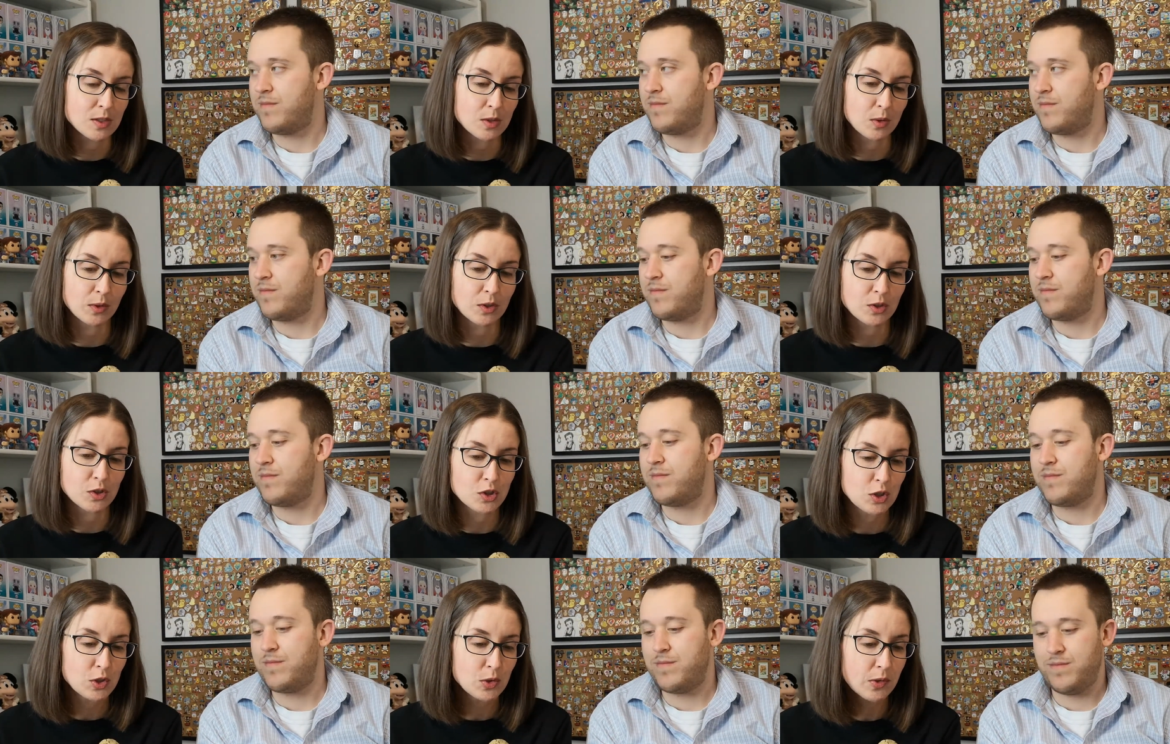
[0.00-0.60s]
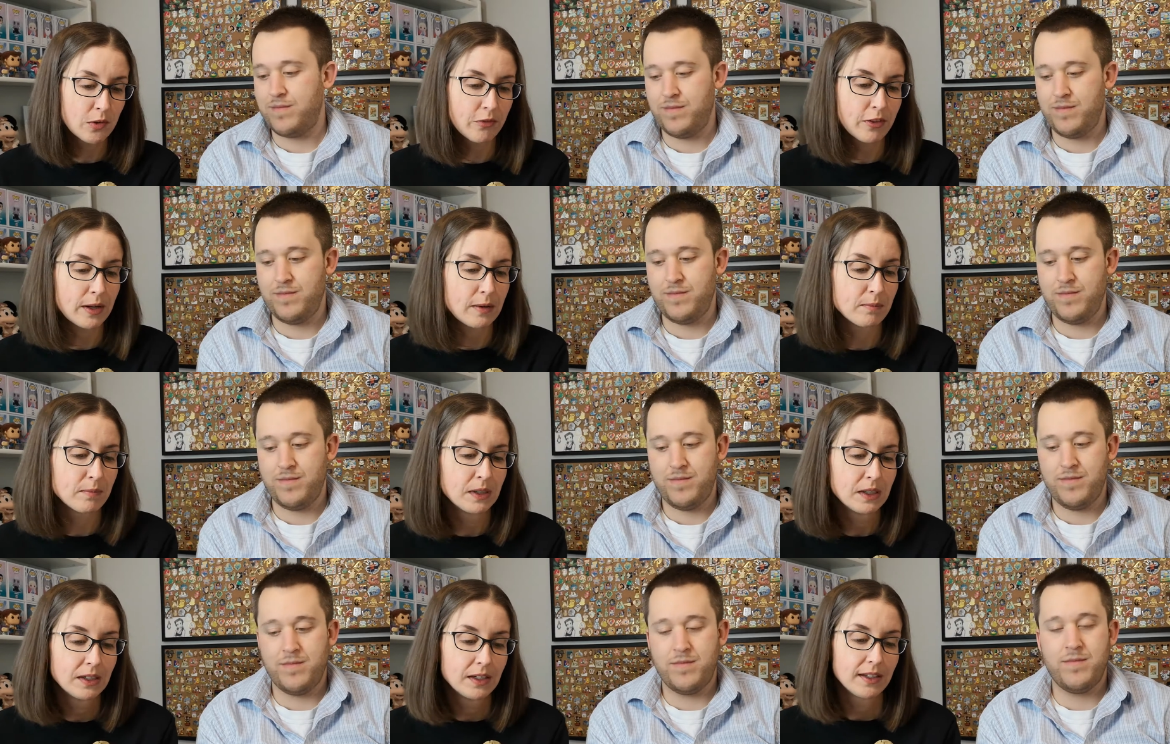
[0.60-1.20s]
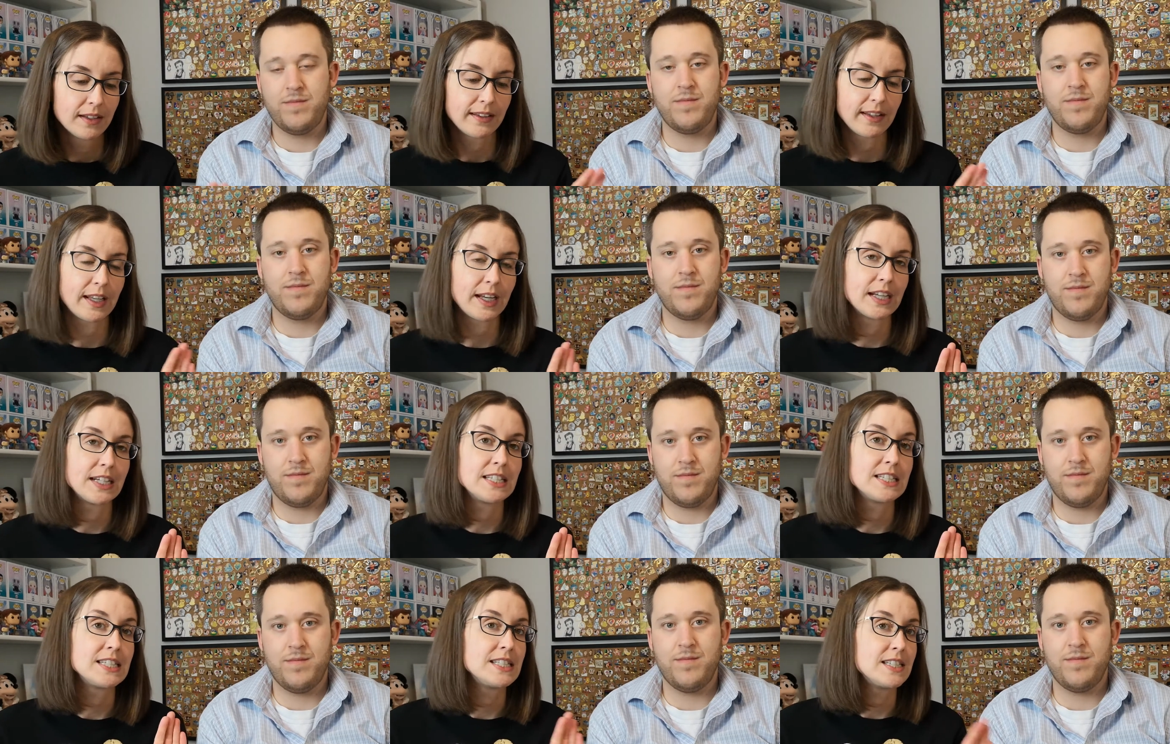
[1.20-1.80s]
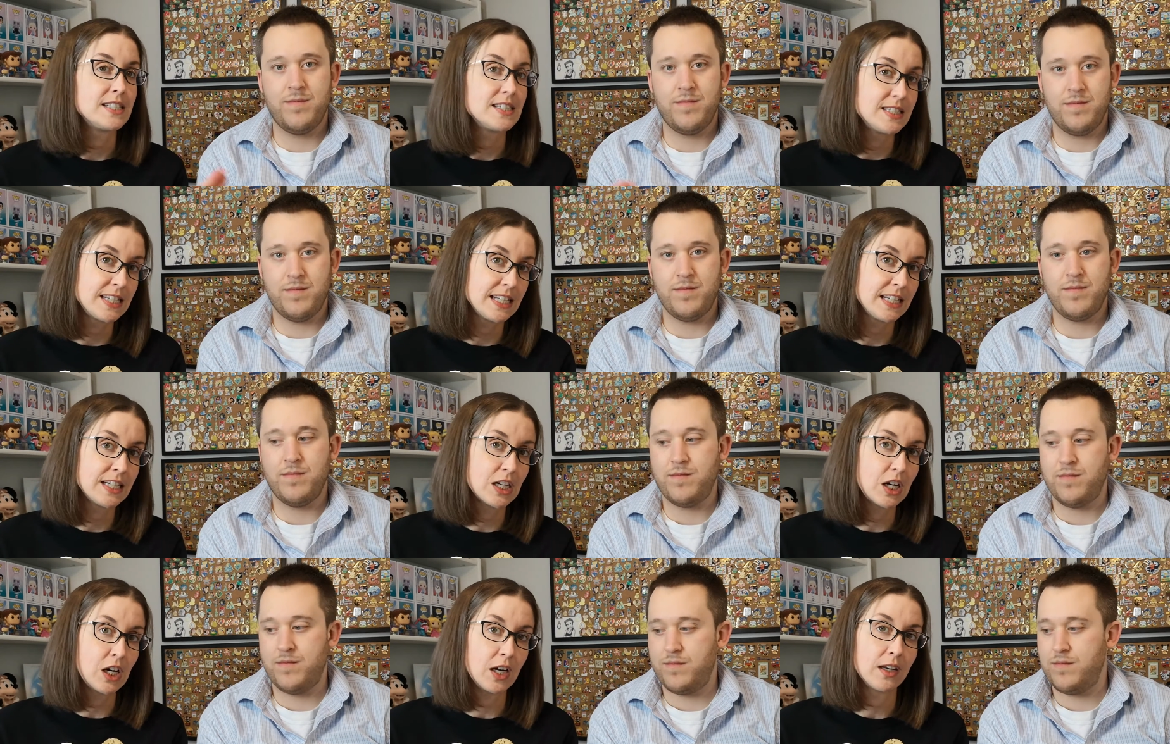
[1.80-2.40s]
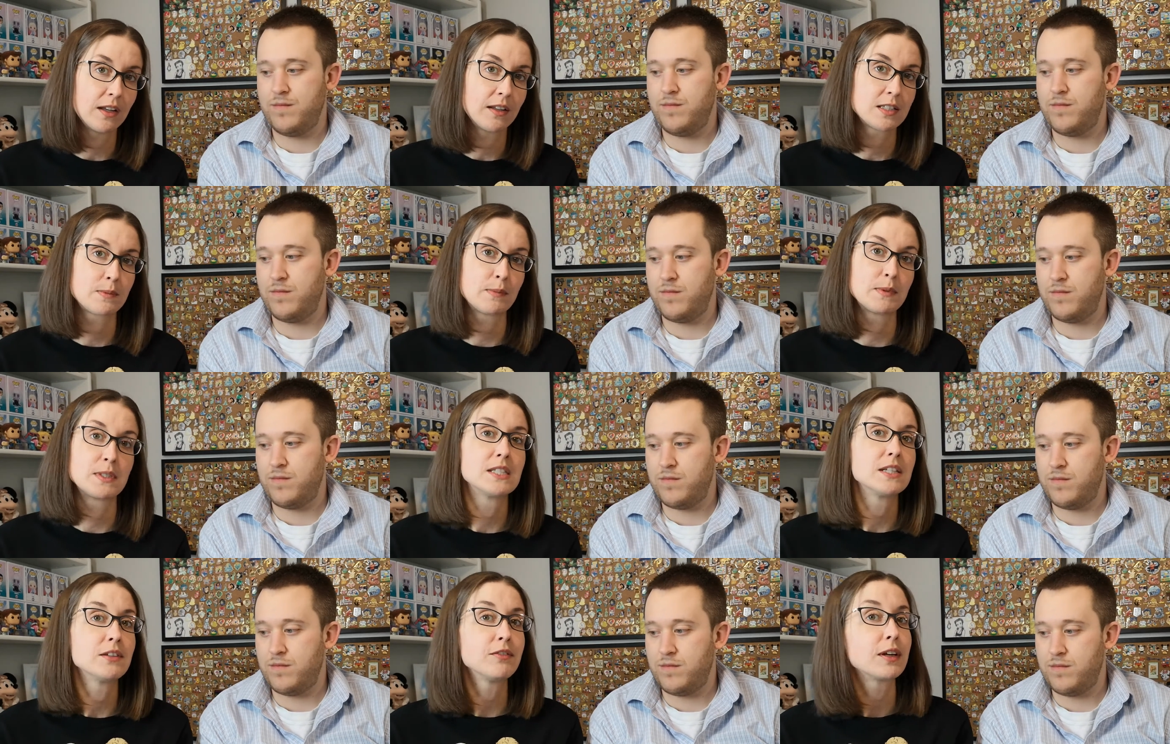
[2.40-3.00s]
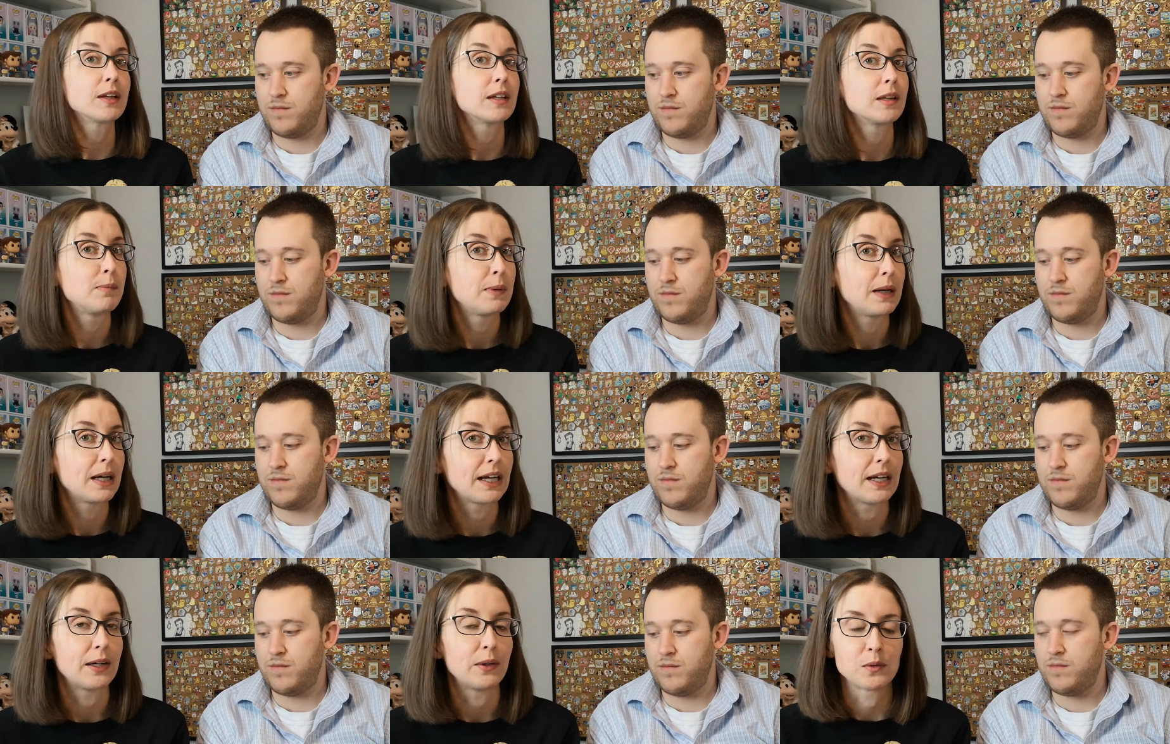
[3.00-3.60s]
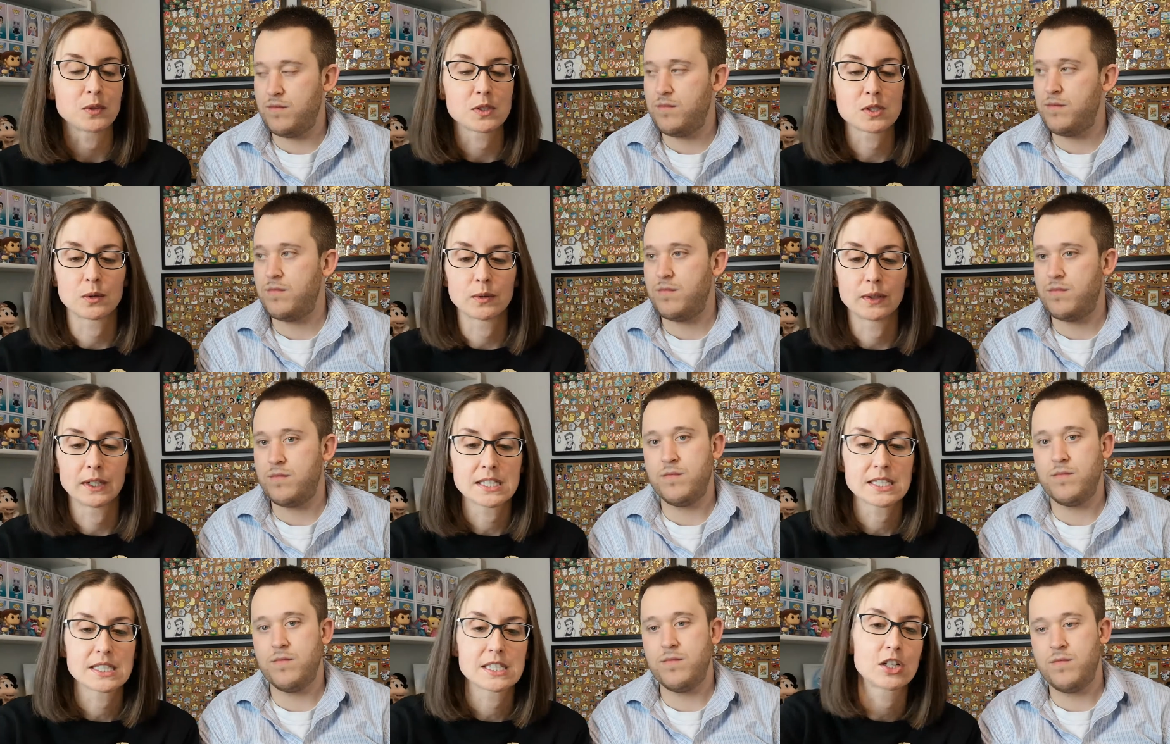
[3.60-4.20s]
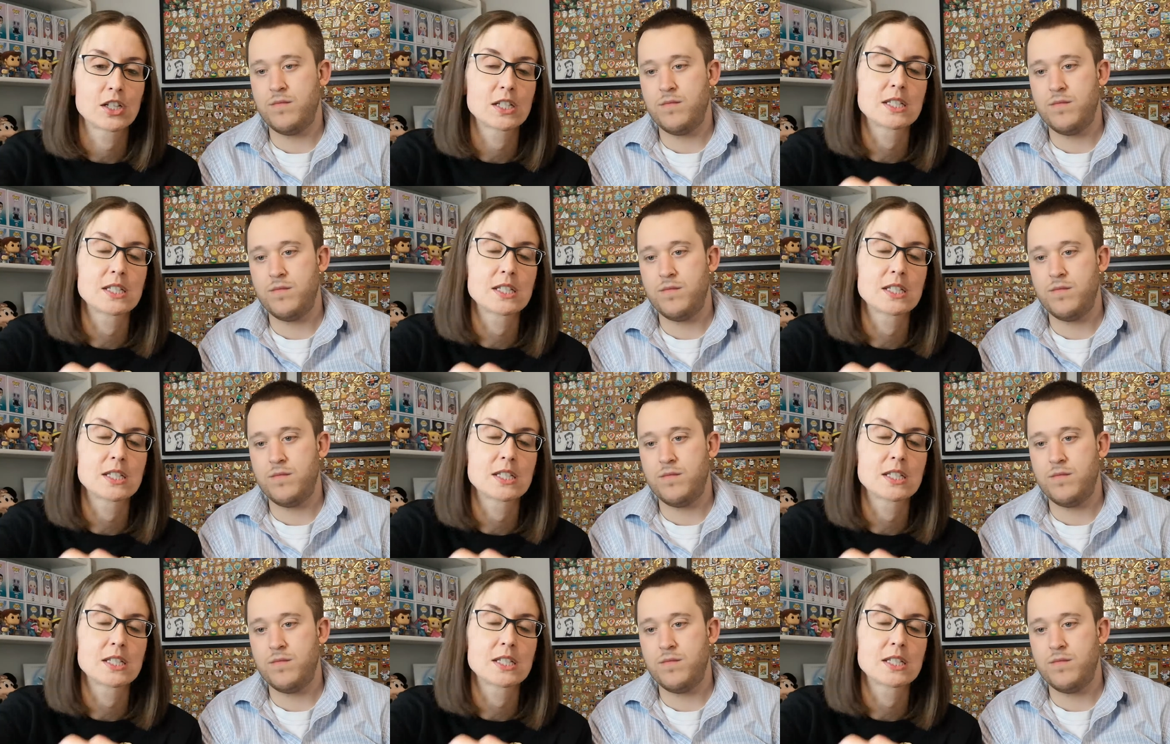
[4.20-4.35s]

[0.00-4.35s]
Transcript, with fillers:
Speaker 1: So there's two of them that I did not specifically pick out. So let's